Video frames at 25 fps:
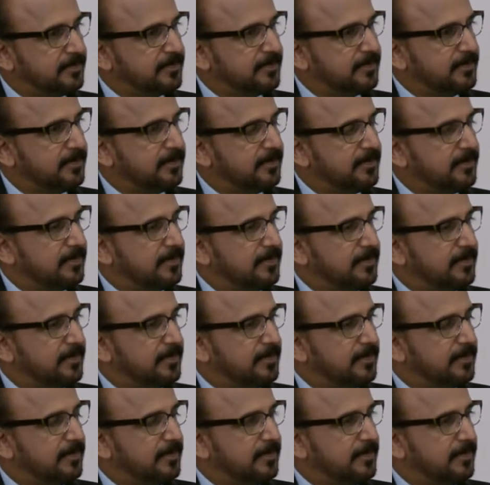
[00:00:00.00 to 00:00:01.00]

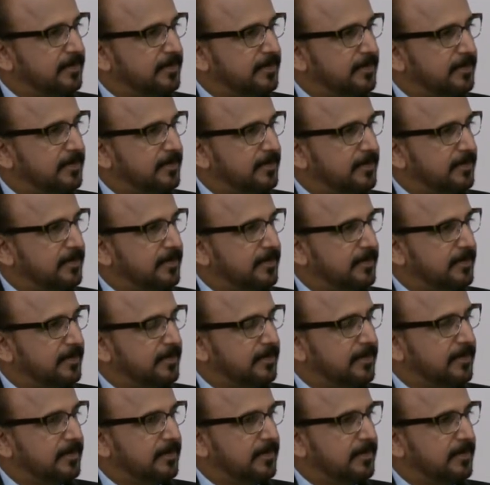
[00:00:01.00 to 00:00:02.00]

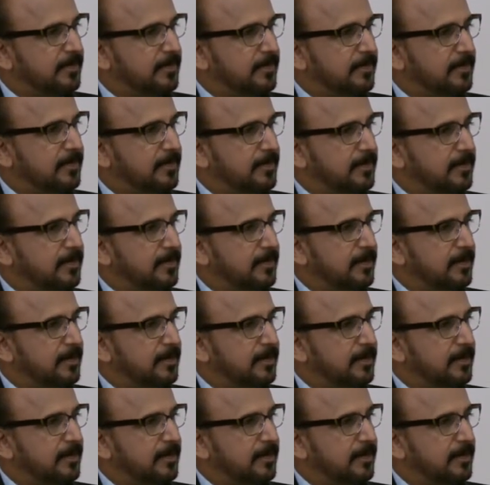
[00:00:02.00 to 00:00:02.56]
(no one is talking)